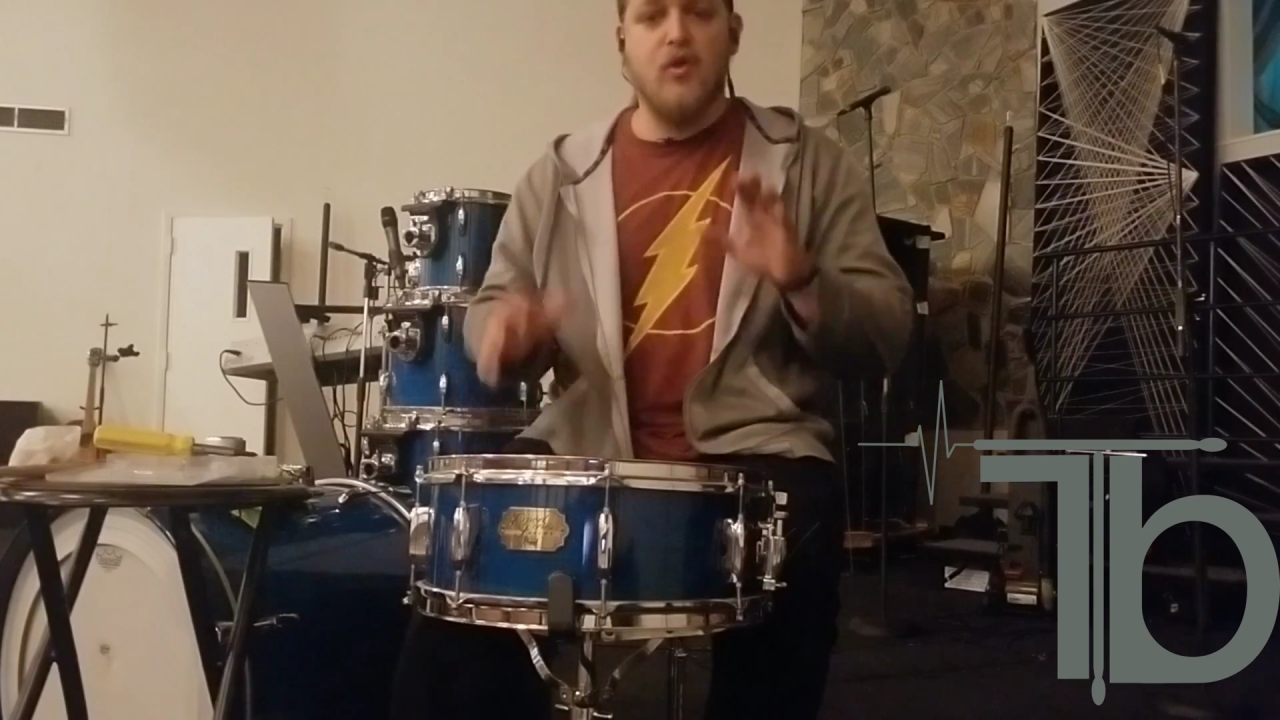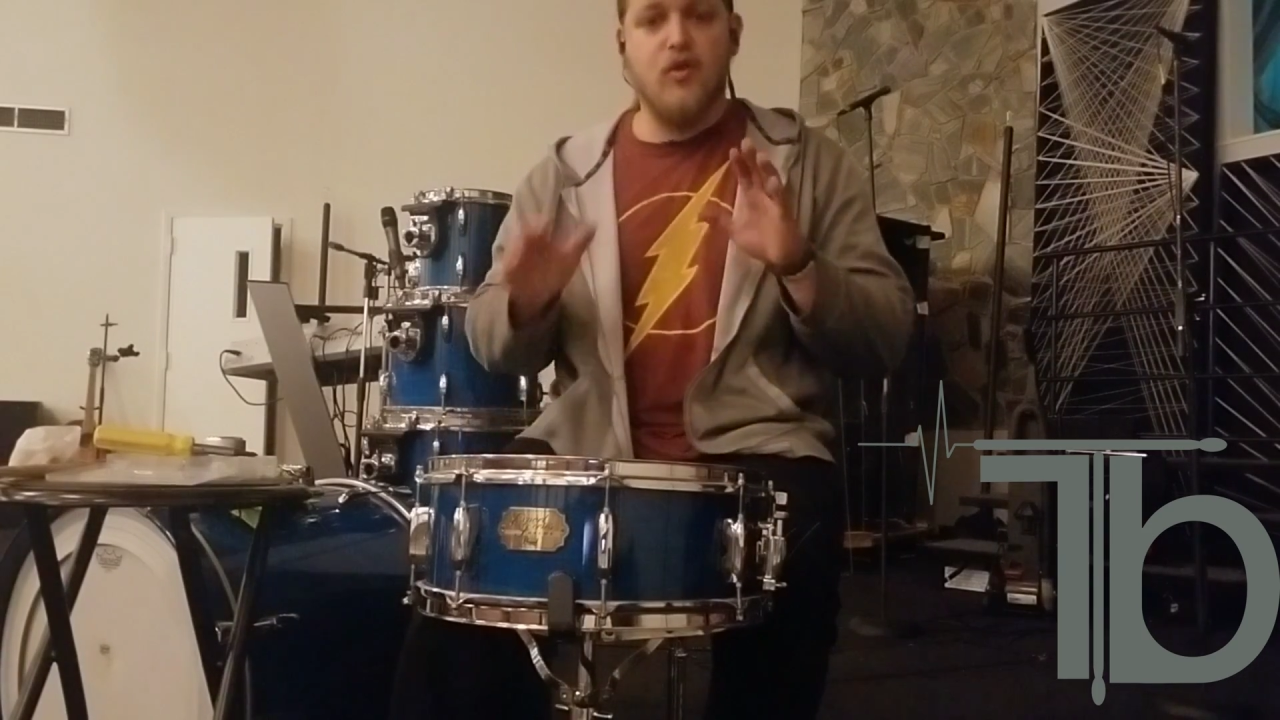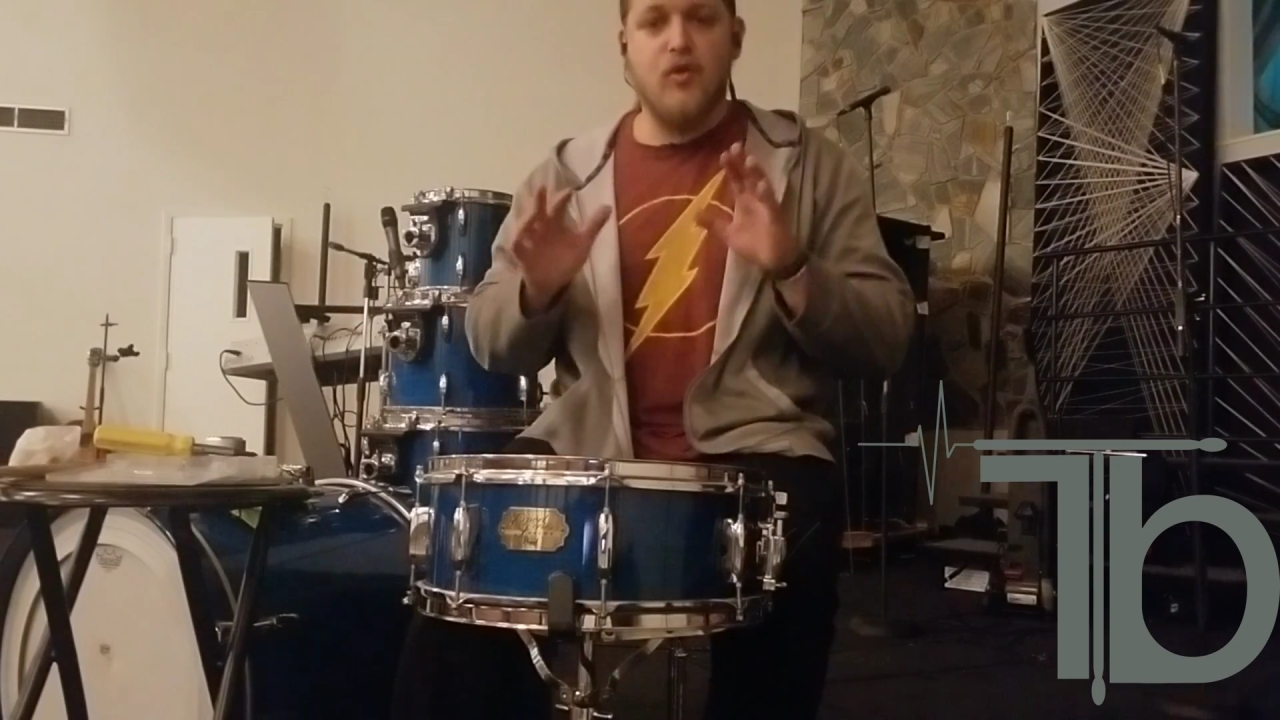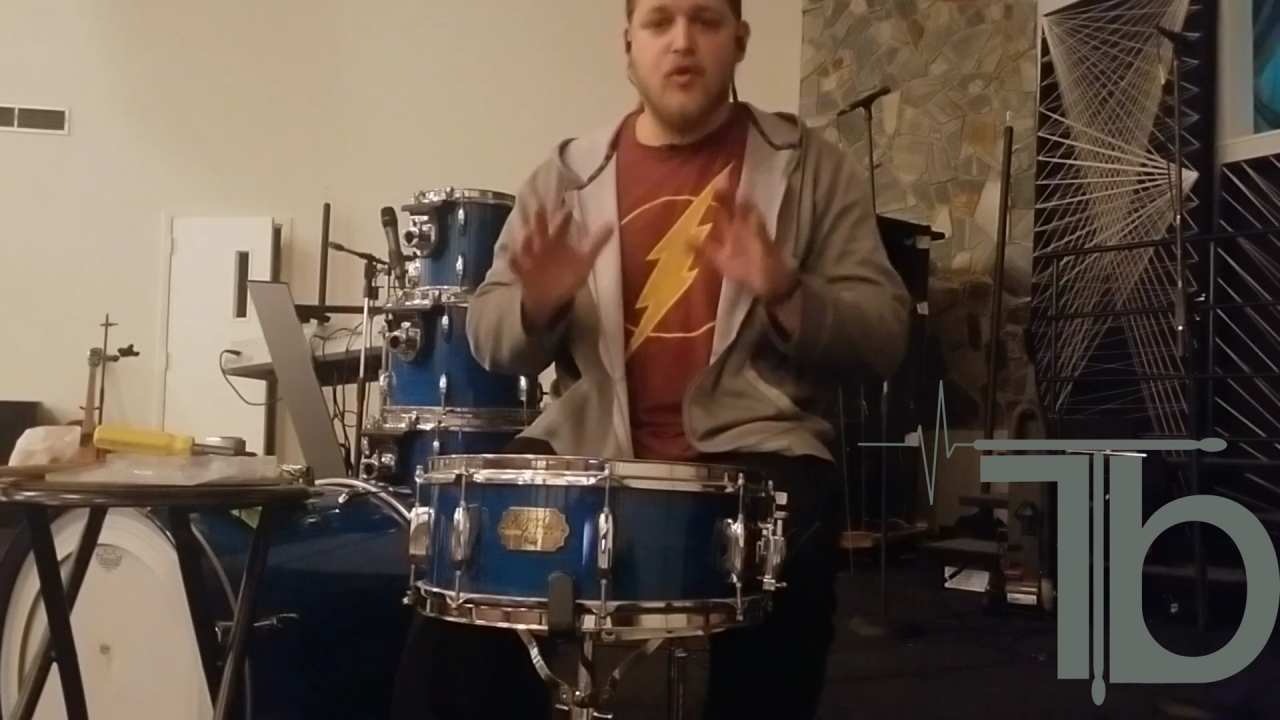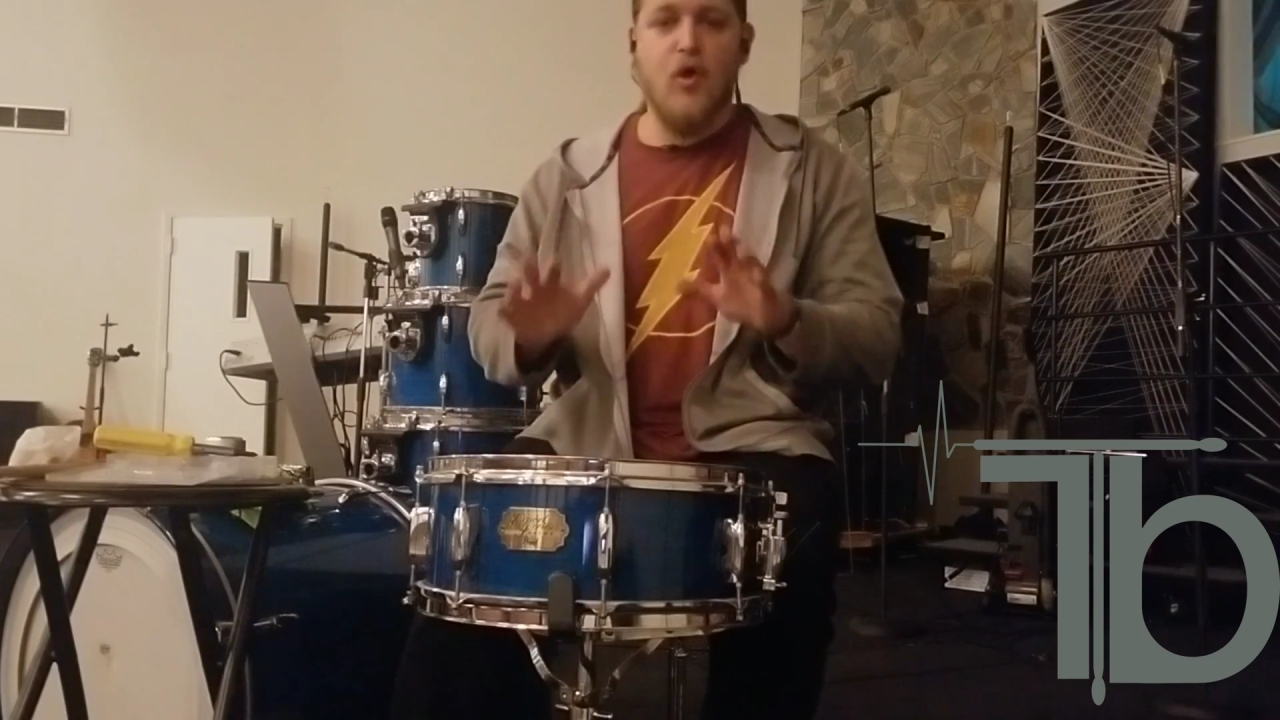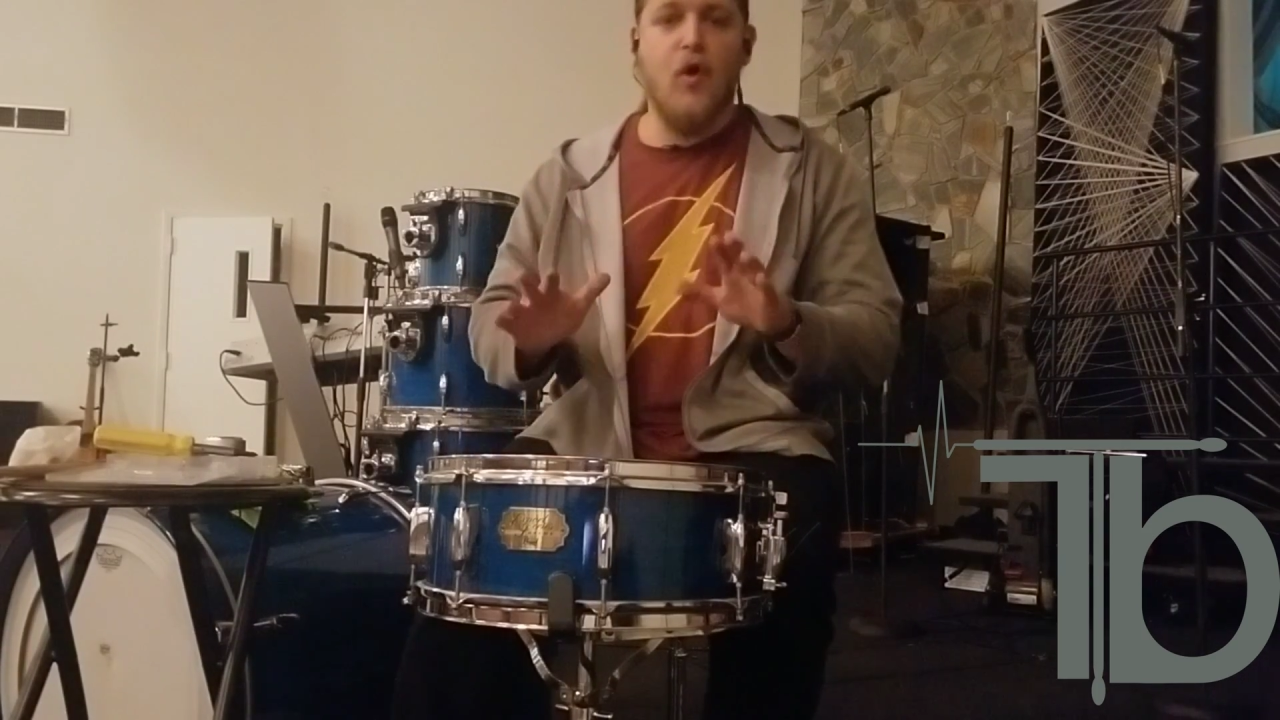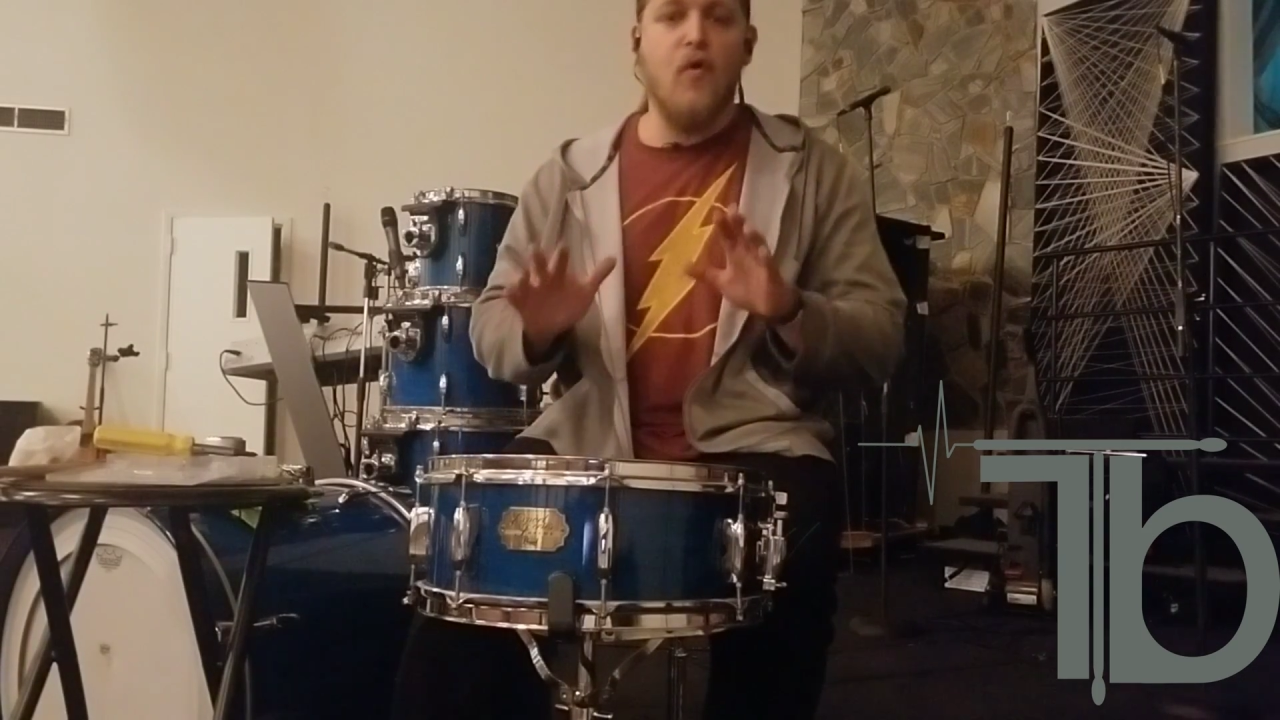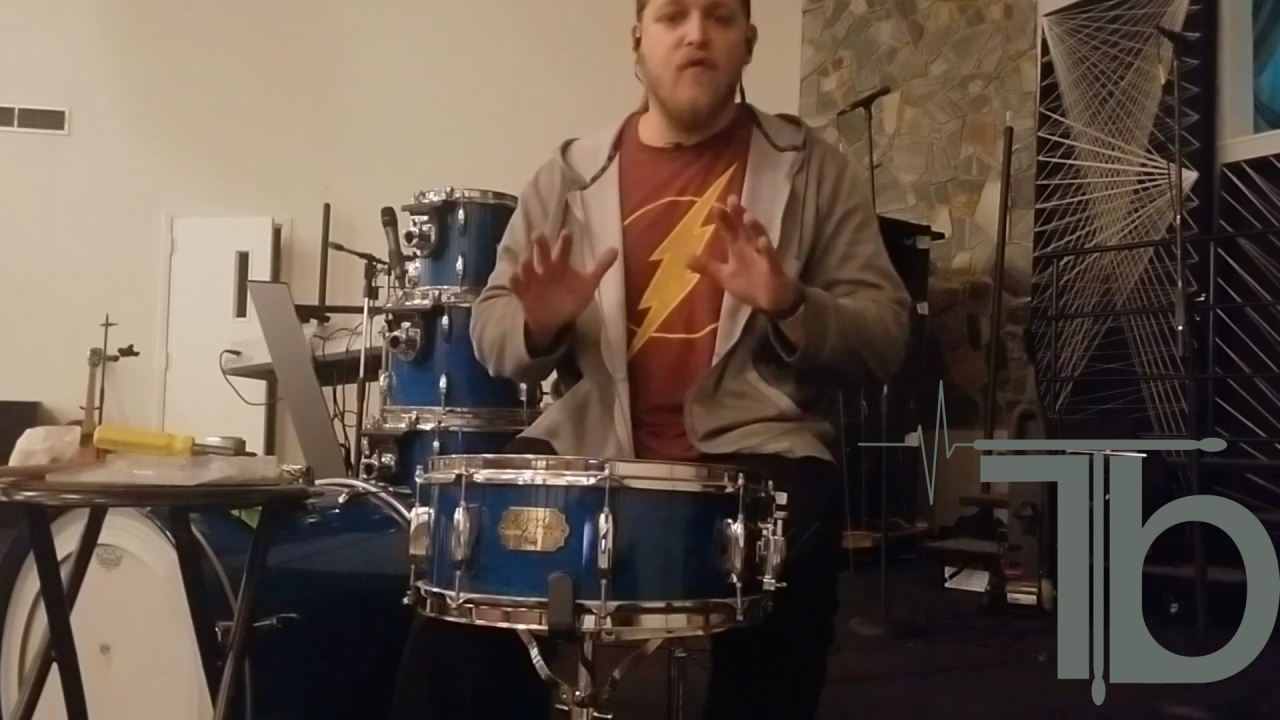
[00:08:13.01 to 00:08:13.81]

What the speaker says: so